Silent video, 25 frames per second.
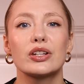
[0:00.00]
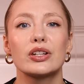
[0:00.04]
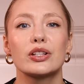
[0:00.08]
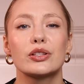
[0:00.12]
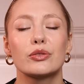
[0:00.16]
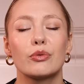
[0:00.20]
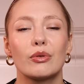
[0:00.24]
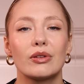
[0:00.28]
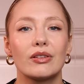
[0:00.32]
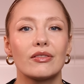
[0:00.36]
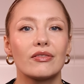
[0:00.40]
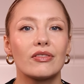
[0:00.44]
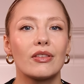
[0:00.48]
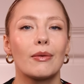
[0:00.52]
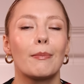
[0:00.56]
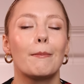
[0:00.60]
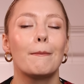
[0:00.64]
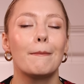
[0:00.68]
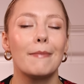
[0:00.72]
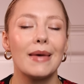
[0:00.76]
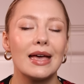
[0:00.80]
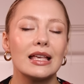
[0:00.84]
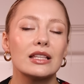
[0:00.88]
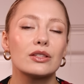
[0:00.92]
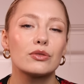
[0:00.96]
It's one of the
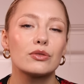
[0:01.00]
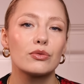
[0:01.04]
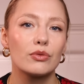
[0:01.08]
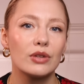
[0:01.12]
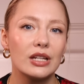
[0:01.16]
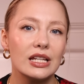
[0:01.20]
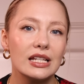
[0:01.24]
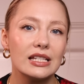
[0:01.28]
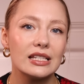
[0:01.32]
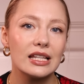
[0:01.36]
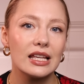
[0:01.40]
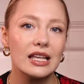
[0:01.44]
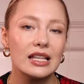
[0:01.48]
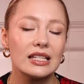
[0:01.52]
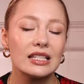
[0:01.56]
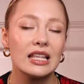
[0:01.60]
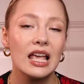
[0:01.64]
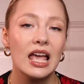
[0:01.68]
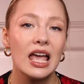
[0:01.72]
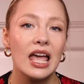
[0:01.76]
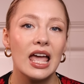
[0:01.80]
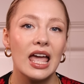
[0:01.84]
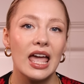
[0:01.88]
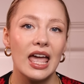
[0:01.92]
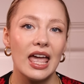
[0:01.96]
best releases
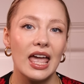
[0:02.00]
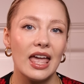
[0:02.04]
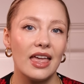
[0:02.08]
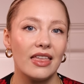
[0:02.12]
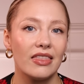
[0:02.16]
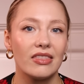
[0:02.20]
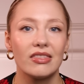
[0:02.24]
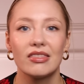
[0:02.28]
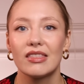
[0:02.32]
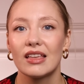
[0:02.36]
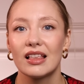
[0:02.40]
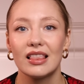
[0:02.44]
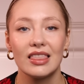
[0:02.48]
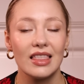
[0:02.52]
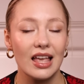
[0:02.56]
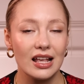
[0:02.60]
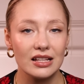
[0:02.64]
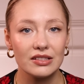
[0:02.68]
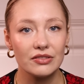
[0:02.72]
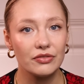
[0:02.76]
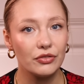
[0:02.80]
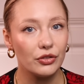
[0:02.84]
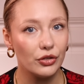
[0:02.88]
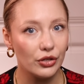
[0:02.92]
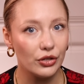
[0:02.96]
in the
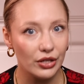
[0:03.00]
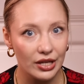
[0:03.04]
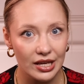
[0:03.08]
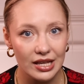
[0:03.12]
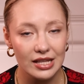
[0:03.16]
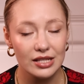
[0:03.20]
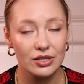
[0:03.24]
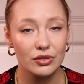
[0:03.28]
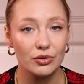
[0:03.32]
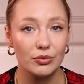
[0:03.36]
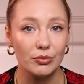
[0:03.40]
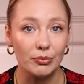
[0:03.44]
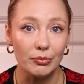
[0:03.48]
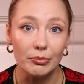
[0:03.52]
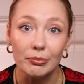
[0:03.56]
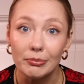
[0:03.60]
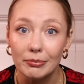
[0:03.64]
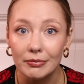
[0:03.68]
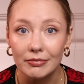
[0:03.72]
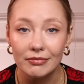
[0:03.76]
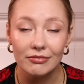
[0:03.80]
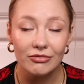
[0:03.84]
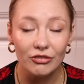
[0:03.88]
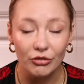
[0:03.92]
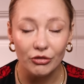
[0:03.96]
last few years
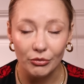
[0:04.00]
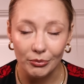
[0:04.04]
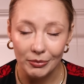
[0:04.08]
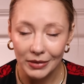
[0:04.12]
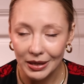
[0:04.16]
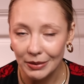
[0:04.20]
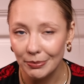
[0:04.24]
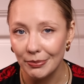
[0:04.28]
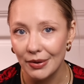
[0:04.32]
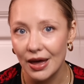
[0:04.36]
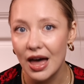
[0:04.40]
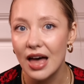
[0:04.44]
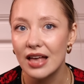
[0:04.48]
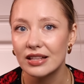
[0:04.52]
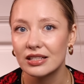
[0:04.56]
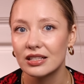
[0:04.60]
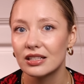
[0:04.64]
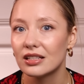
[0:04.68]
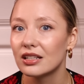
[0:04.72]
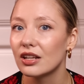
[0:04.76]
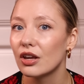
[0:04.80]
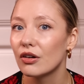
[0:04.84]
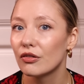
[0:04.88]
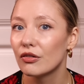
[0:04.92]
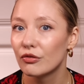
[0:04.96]
for me
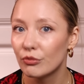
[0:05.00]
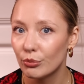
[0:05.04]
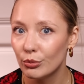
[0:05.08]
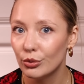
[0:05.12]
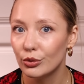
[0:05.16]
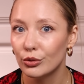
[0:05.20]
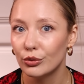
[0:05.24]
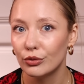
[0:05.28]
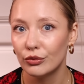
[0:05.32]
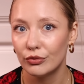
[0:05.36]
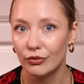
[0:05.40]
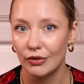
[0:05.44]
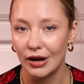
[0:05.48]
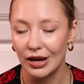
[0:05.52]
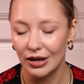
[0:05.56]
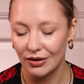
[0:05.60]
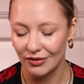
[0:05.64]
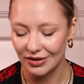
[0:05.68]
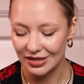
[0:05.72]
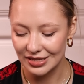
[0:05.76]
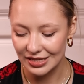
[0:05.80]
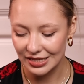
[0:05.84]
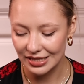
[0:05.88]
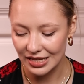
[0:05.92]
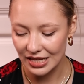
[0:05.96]
personally of blue
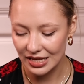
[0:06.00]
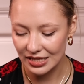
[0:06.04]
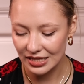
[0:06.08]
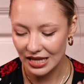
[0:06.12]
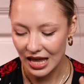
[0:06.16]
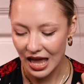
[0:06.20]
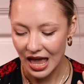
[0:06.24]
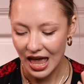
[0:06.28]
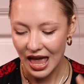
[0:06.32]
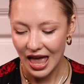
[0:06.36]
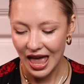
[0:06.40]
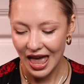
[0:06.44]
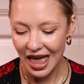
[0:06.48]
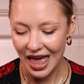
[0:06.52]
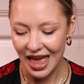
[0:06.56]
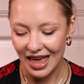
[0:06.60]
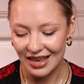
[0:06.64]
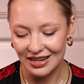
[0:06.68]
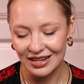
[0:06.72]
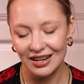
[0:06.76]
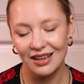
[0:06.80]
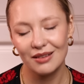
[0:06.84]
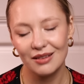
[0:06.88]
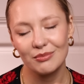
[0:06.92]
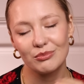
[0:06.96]
fragrances,
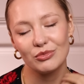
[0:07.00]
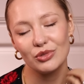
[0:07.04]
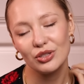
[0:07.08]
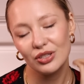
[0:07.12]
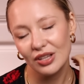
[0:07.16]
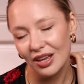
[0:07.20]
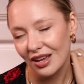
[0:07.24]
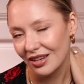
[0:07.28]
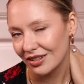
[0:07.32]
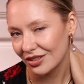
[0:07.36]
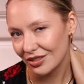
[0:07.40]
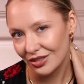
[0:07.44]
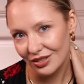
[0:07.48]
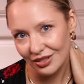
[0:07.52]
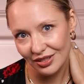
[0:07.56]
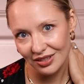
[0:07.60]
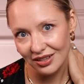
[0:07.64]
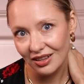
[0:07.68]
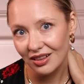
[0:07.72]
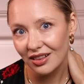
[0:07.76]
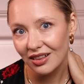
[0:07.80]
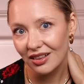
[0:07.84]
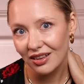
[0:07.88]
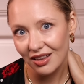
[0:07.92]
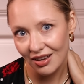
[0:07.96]
and I just
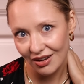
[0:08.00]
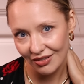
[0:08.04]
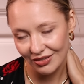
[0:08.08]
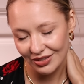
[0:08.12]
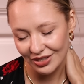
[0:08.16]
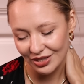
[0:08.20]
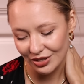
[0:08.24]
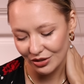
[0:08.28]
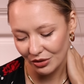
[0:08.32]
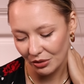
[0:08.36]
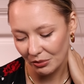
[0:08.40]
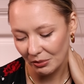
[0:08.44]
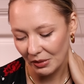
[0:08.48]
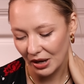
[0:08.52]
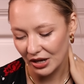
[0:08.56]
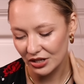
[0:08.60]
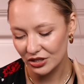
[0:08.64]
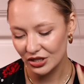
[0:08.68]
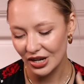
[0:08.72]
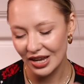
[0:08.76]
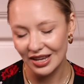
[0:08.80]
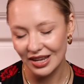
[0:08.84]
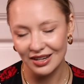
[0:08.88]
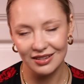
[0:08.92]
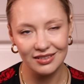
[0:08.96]
love it so
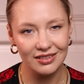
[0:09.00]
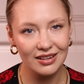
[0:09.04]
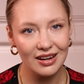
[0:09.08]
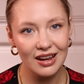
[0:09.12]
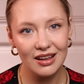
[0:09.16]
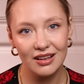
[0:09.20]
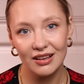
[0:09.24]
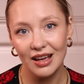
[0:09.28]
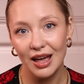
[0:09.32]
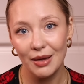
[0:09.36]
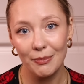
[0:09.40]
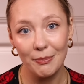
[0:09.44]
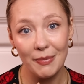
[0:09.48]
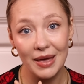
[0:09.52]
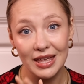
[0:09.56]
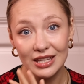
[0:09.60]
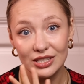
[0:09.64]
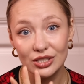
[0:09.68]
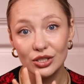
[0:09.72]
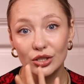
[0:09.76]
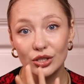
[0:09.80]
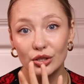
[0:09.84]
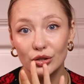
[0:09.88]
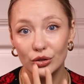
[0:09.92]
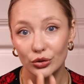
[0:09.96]
much, and I
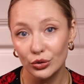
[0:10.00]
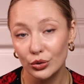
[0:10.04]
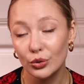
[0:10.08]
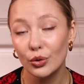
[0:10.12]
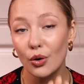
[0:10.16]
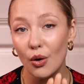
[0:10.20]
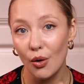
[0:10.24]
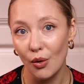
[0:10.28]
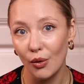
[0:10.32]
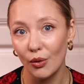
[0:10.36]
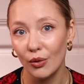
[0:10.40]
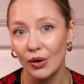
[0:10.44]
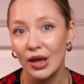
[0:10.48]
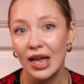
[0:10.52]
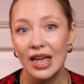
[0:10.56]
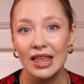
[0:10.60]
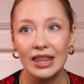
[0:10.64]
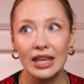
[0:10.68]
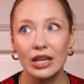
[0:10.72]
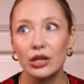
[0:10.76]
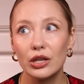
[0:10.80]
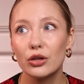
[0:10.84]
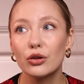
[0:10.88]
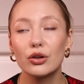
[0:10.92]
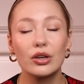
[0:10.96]
bet you all
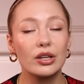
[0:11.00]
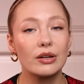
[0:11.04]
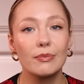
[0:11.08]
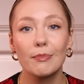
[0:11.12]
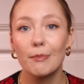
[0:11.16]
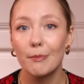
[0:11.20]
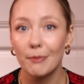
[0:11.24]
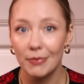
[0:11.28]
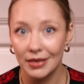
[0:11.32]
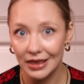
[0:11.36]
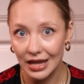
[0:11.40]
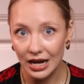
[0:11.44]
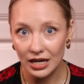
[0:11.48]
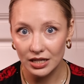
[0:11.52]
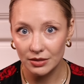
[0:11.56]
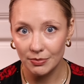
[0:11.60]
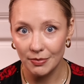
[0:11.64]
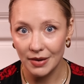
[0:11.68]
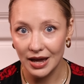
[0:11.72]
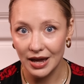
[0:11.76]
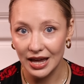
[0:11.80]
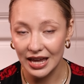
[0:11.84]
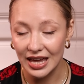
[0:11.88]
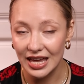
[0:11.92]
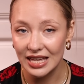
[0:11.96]
that you can blind
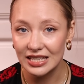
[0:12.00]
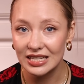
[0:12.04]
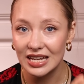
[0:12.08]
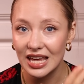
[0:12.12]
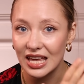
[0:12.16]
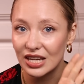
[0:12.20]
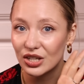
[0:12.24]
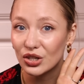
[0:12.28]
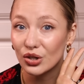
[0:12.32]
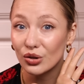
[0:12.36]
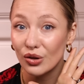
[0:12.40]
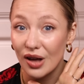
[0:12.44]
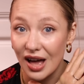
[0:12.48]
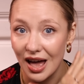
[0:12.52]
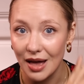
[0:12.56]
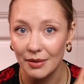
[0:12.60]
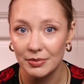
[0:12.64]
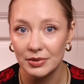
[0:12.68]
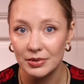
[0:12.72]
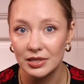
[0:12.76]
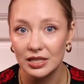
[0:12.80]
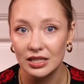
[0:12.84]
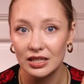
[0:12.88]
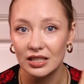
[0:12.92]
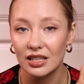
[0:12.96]
buy it and you'll
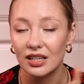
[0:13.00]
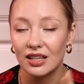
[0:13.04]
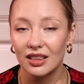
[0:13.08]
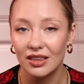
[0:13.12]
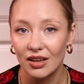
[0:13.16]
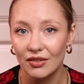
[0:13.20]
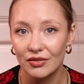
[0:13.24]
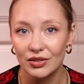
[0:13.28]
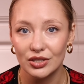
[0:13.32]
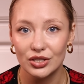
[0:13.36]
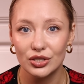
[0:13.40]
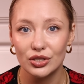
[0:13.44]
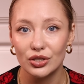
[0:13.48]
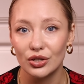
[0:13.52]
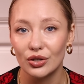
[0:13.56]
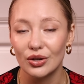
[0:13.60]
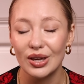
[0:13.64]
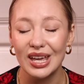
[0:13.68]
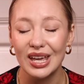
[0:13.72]
absolutely love it too.